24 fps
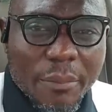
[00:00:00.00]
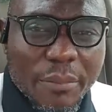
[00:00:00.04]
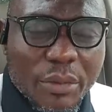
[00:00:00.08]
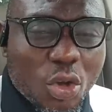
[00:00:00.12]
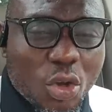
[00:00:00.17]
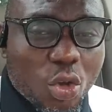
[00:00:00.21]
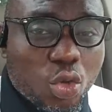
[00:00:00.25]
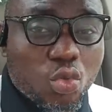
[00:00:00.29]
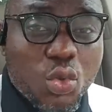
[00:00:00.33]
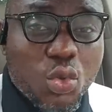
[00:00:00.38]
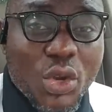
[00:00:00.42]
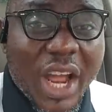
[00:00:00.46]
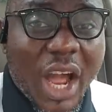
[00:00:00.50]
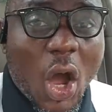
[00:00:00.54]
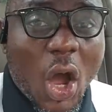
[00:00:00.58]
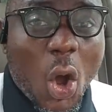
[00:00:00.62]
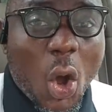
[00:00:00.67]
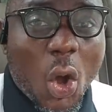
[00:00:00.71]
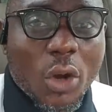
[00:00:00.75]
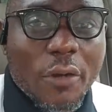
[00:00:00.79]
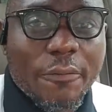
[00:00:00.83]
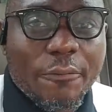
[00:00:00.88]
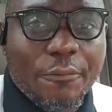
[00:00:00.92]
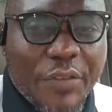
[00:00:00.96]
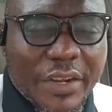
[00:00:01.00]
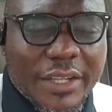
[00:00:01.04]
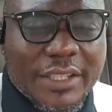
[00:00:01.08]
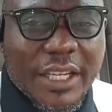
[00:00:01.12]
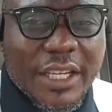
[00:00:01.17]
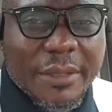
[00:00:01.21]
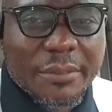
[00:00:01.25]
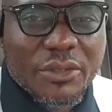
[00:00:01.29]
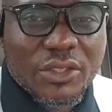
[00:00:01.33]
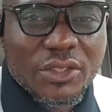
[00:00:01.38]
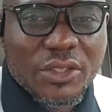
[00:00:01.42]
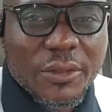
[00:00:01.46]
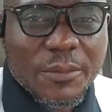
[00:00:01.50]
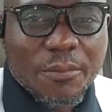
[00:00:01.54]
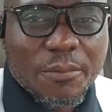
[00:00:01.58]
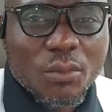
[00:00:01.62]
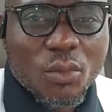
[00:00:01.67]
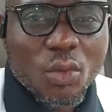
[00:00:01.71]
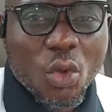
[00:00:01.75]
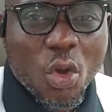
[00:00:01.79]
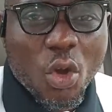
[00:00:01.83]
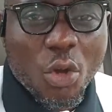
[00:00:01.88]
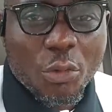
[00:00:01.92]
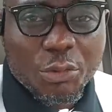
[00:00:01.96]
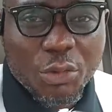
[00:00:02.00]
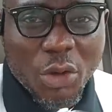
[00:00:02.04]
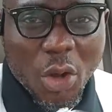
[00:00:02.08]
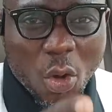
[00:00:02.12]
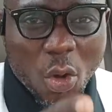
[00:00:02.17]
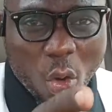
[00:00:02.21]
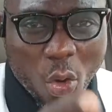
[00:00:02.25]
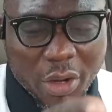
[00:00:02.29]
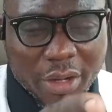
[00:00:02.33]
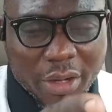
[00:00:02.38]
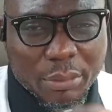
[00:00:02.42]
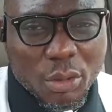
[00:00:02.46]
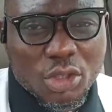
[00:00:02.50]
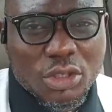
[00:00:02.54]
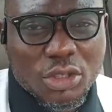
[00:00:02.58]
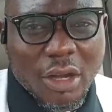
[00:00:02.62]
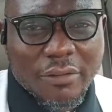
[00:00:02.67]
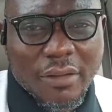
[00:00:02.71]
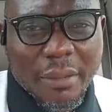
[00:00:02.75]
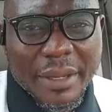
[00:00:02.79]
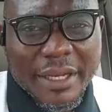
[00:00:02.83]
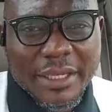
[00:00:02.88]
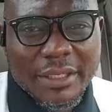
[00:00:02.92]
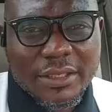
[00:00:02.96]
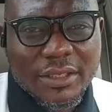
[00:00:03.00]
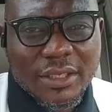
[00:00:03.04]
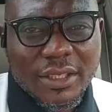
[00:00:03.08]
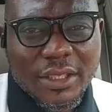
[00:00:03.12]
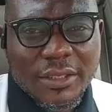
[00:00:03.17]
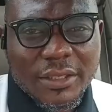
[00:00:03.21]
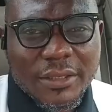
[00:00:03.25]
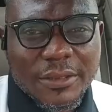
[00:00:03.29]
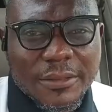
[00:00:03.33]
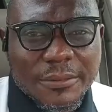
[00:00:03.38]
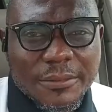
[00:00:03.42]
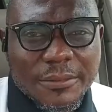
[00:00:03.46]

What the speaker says: because we are all victims of your horrible government.